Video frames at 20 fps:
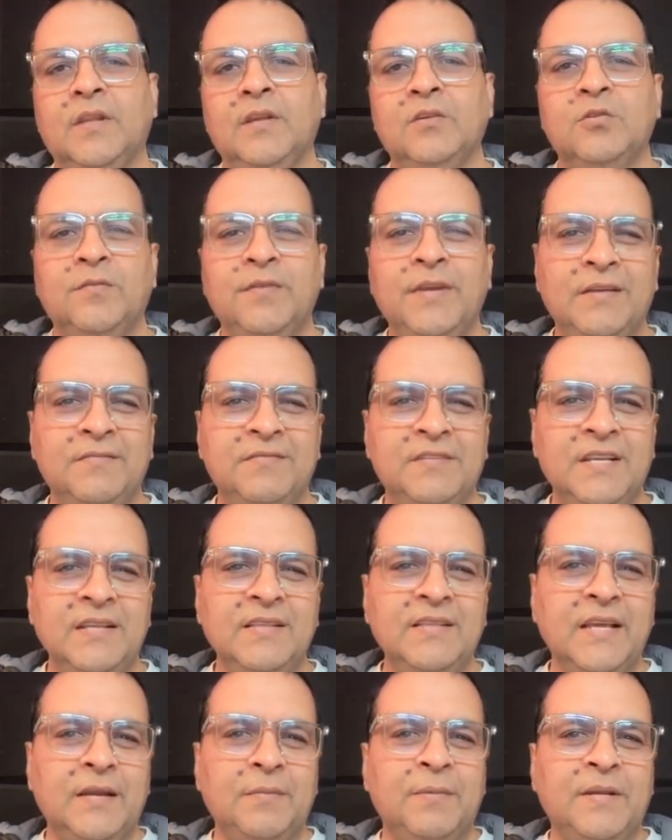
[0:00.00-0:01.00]
So we have
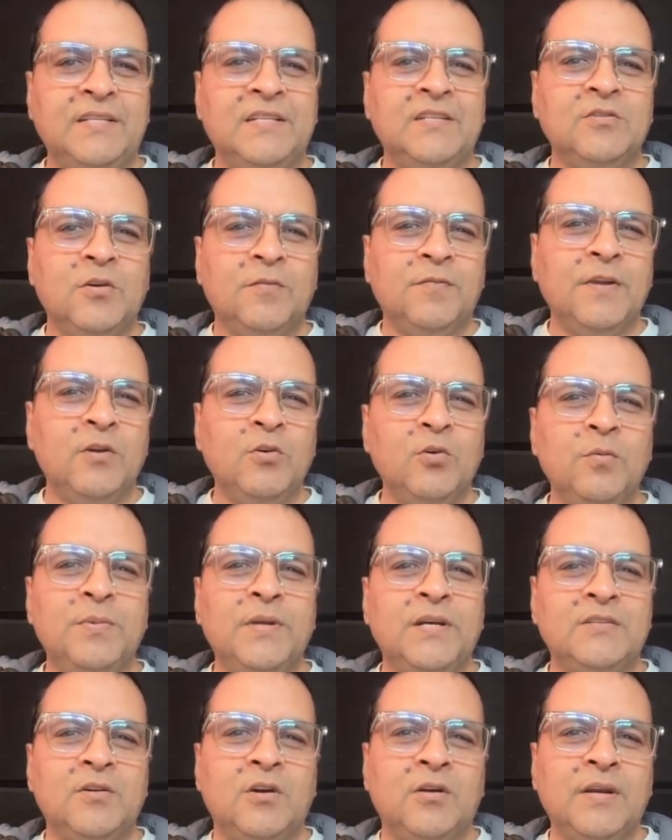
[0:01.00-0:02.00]
seen that presence of a loop
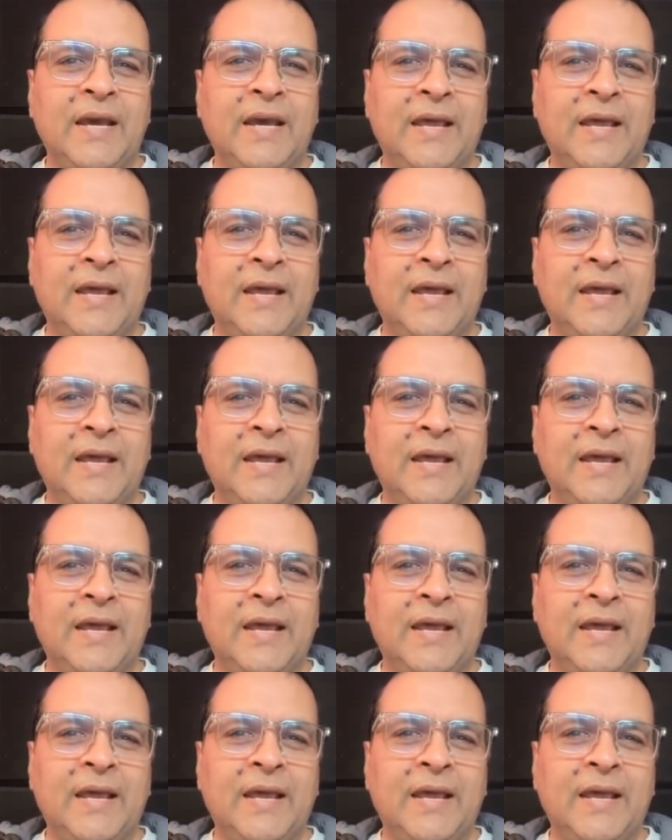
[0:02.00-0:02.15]
does not